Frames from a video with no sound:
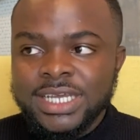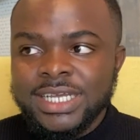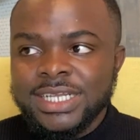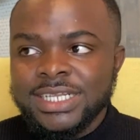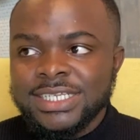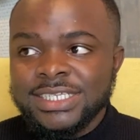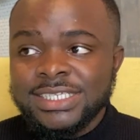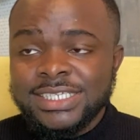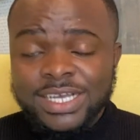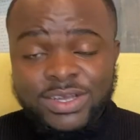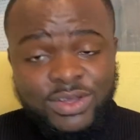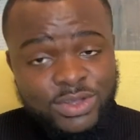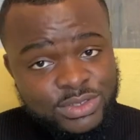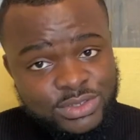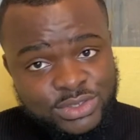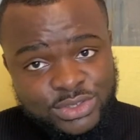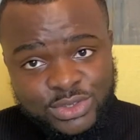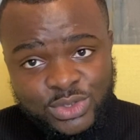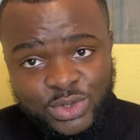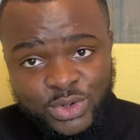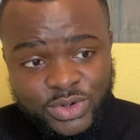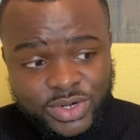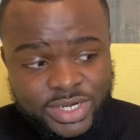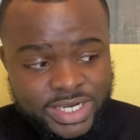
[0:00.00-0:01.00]
The second
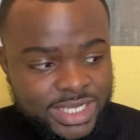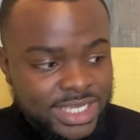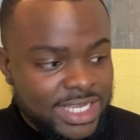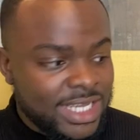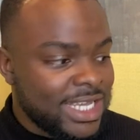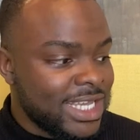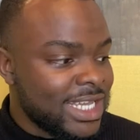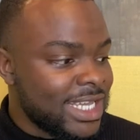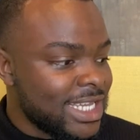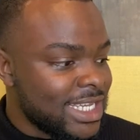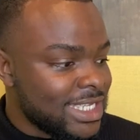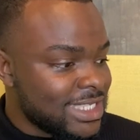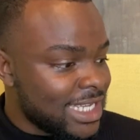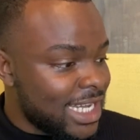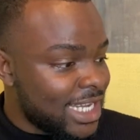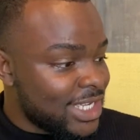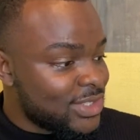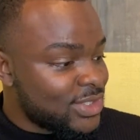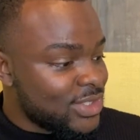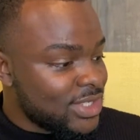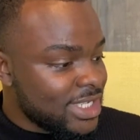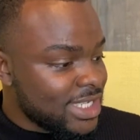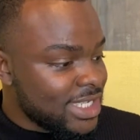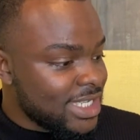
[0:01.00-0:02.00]
story is
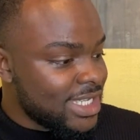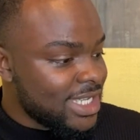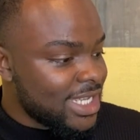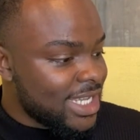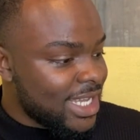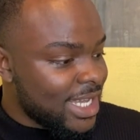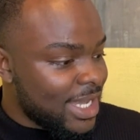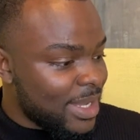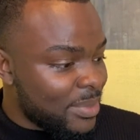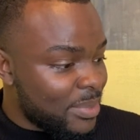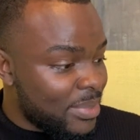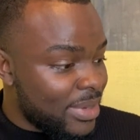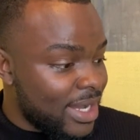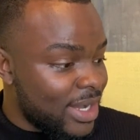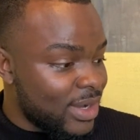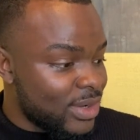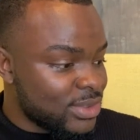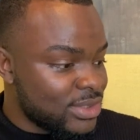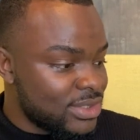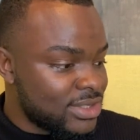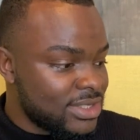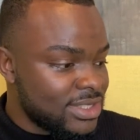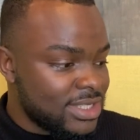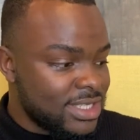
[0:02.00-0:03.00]
actually
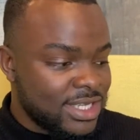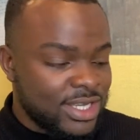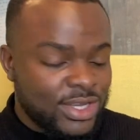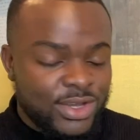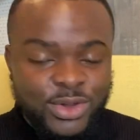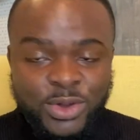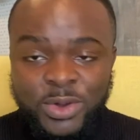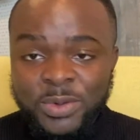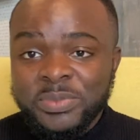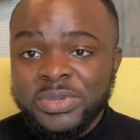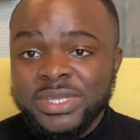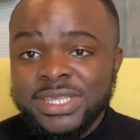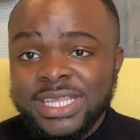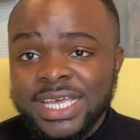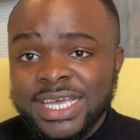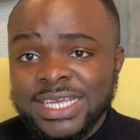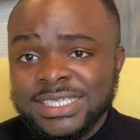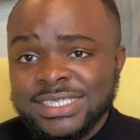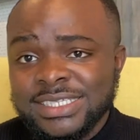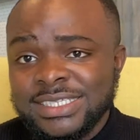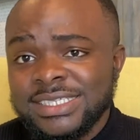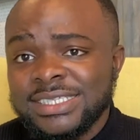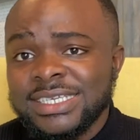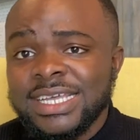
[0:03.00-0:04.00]
about
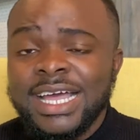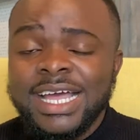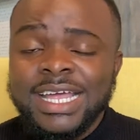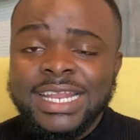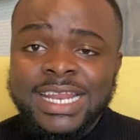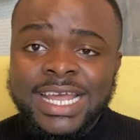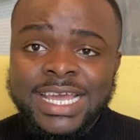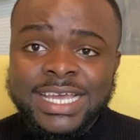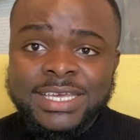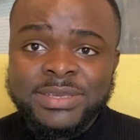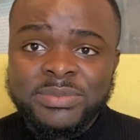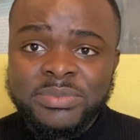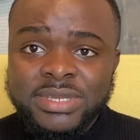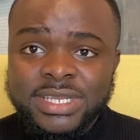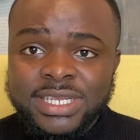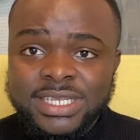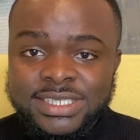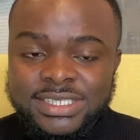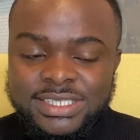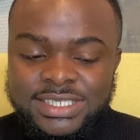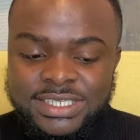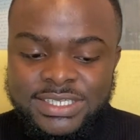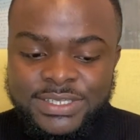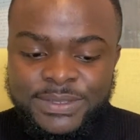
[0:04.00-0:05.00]
competence and
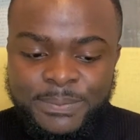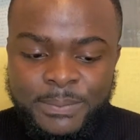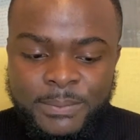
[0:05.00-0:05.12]
likability.